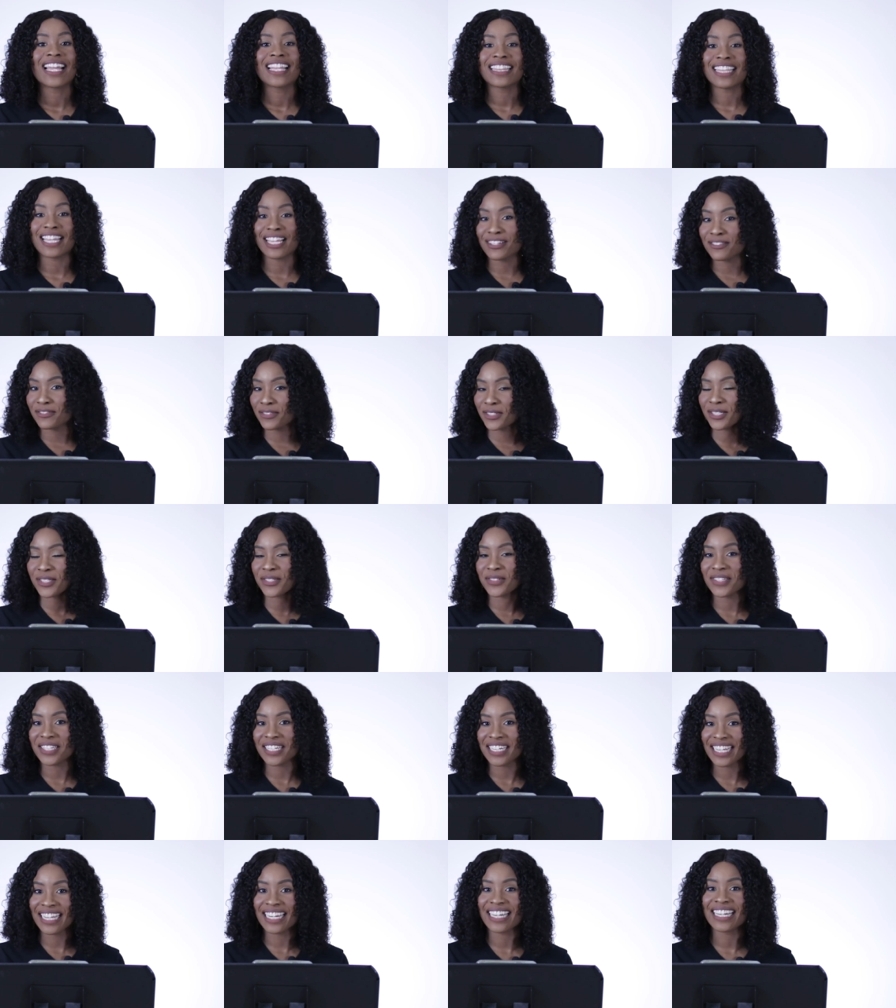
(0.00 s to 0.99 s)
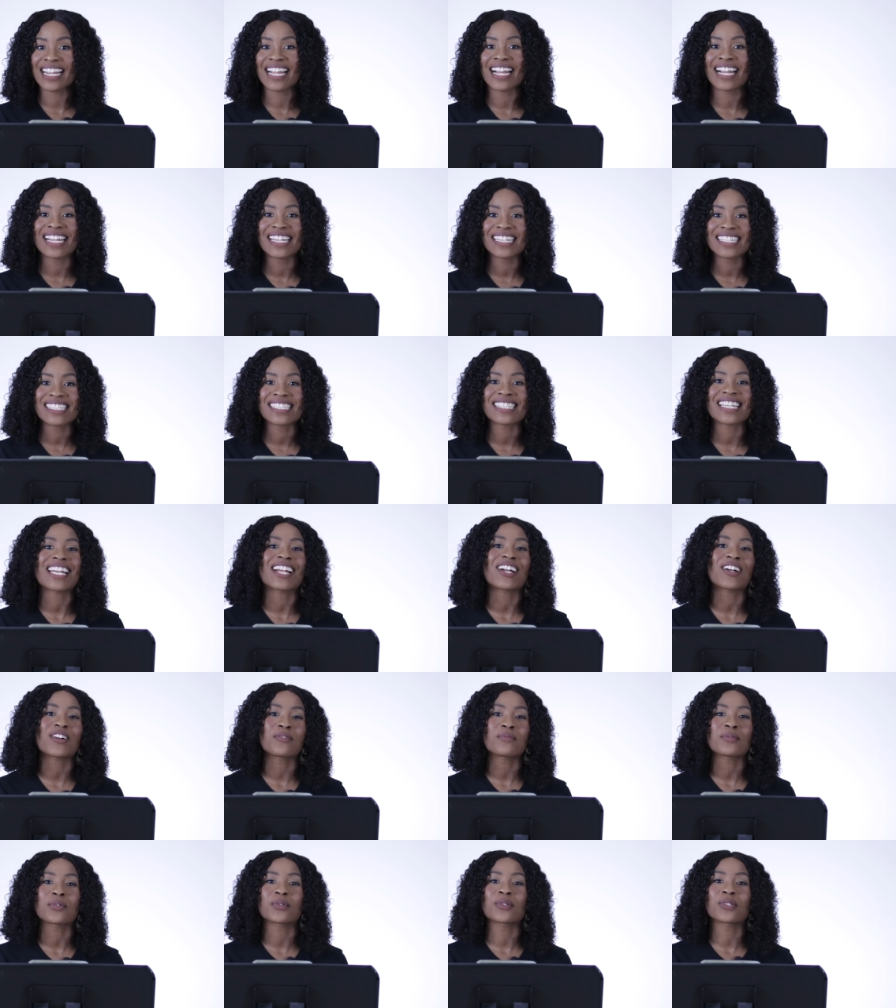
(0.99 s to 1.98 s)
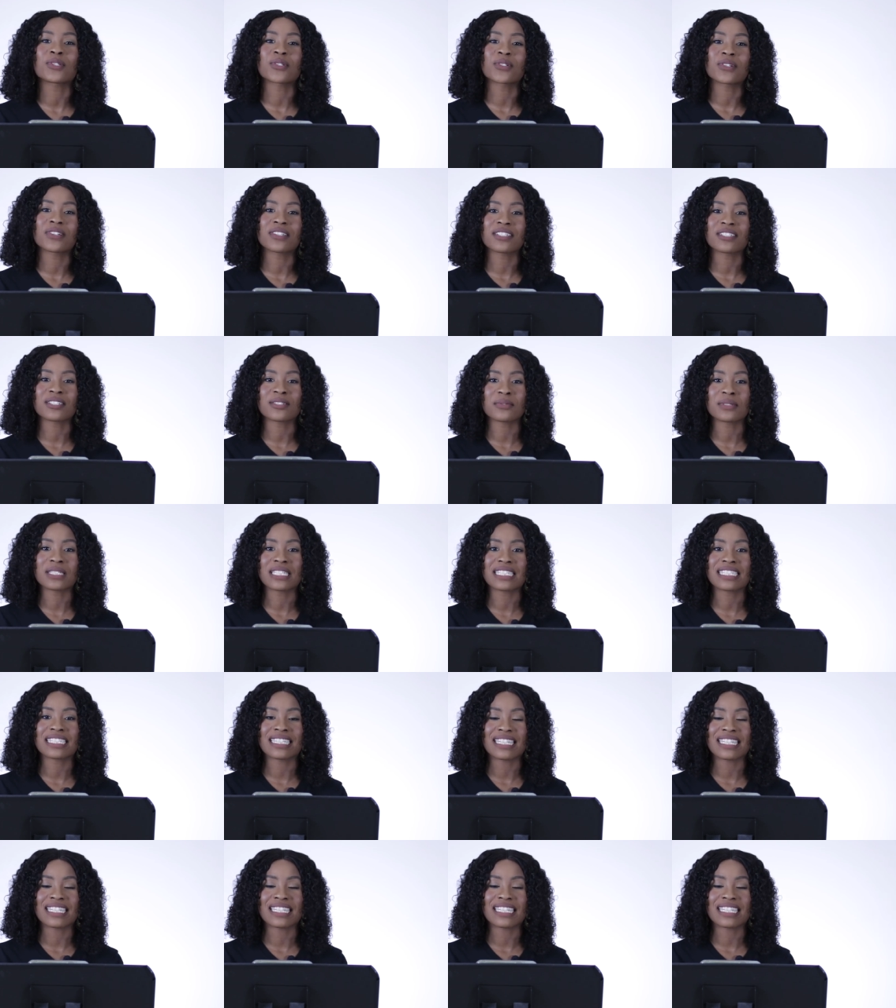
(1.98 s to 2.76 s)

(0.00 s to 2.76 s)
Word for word: Thanks for tuning in, guys, and I hope you enjoy this week's